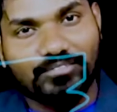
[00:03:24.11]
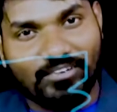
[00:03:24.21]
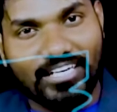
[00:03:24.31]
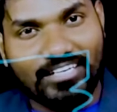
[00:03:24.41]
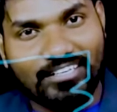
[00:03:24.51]

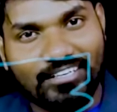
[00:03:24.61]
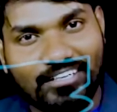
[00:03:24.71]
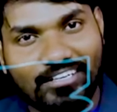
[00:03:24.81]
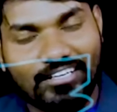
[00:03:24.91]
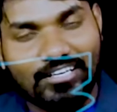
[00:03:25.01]
right?
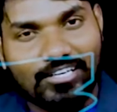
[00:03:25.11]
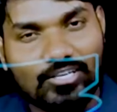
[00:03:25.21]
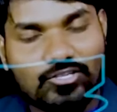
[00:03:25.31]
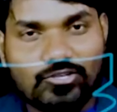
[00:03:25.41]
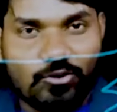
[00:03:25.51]

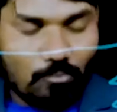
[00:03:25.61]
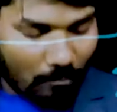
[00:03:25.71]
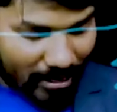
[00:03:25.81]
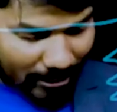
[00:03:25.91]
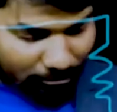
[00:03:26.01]
So by